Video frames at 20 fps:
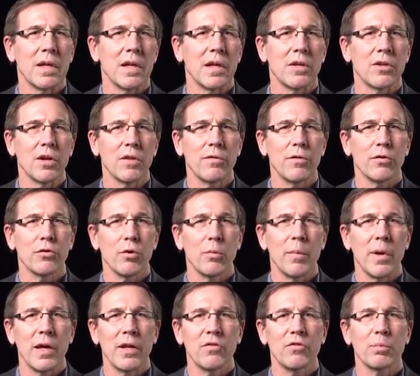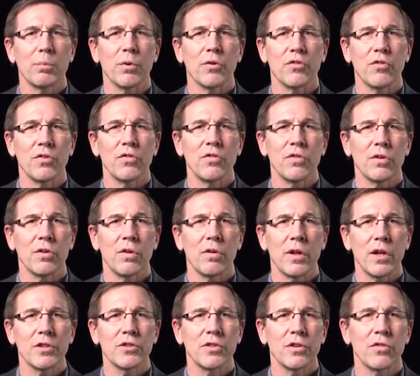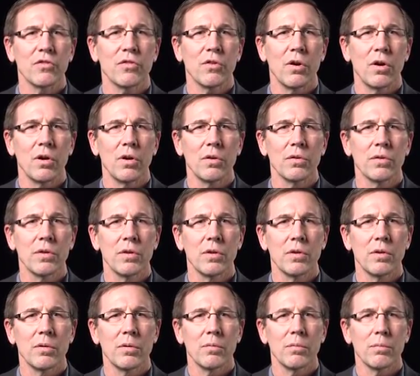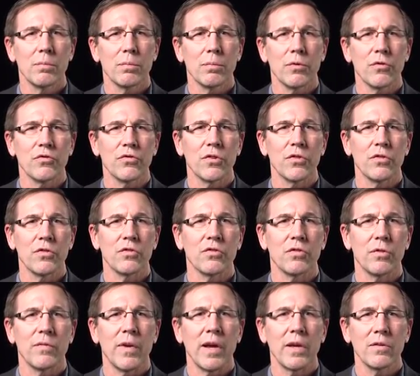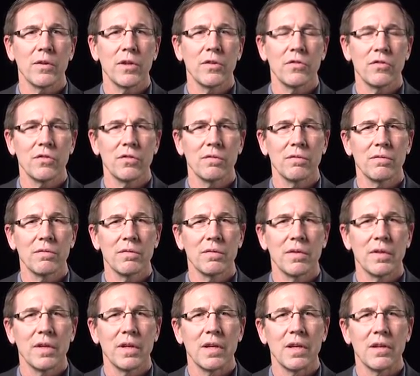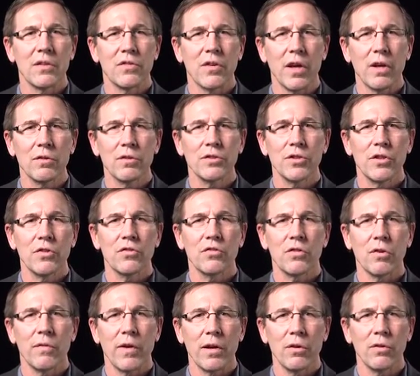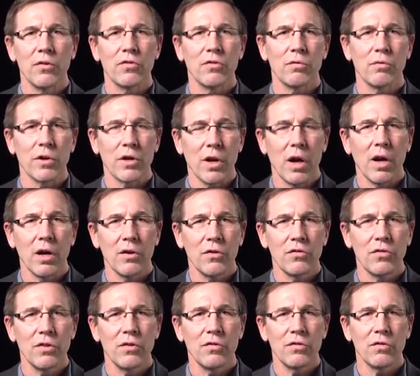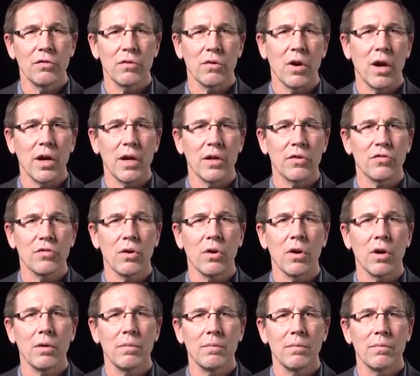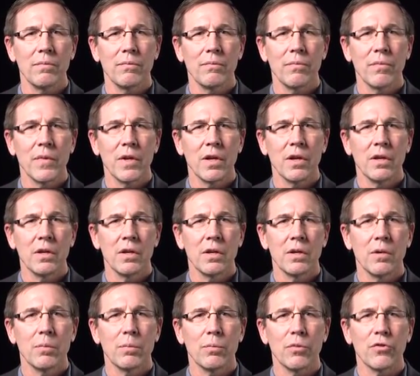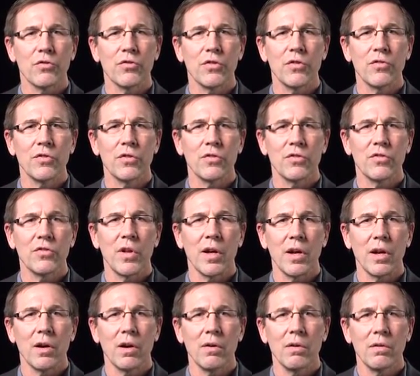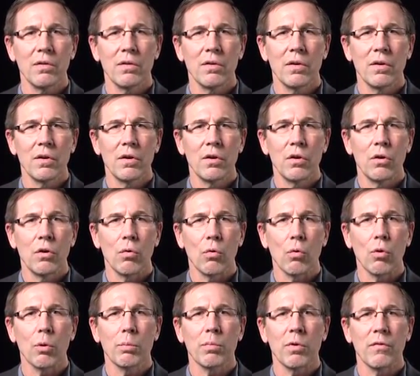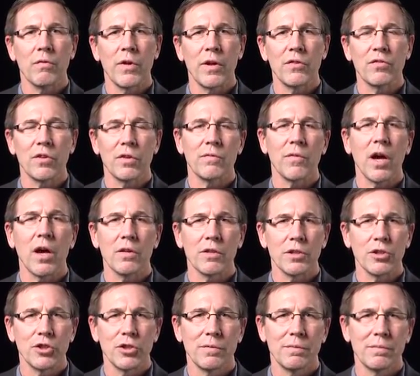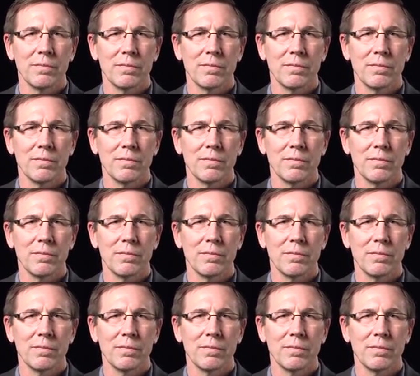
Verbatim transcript: In different domains, persistent collection is called persistent surveillance, intelligence, surveillance, and reconnaissance, or ISR, persistent stare, or pervasive knowledge.